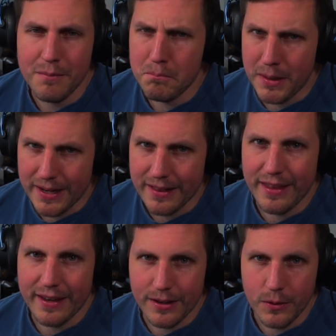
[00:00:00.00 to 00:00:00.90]
Big
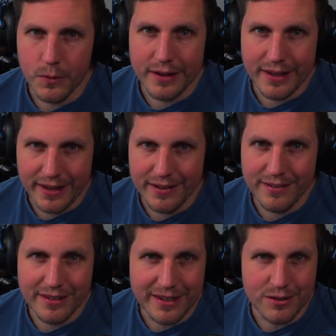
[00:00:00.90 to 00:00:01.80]
thank you again
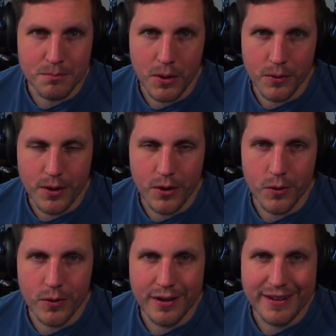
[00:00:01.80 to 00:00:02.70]
to
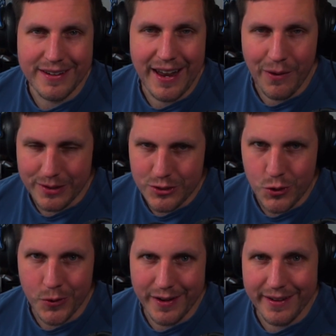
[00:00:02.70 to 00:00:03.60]
Gizmodo. Now
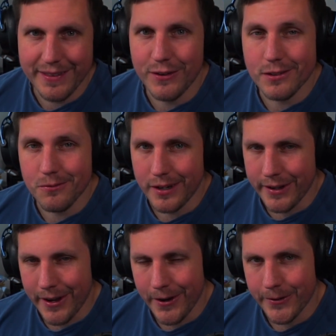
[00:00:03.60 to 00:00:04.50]
enjoy this
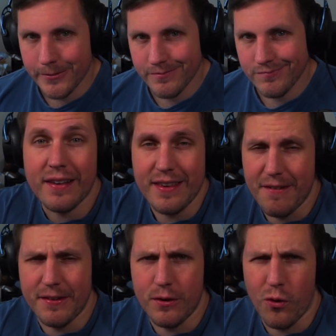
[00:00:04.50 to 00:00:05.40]
video.
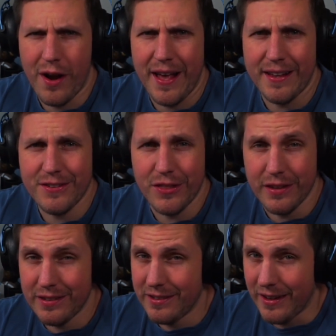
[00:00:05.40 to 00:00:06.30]
Kevin Durant to the
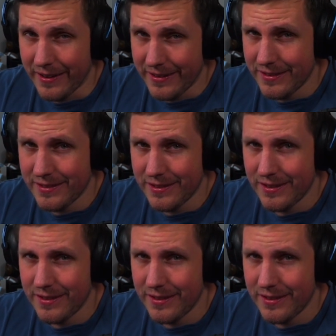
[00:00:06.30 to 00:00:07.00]
Suns.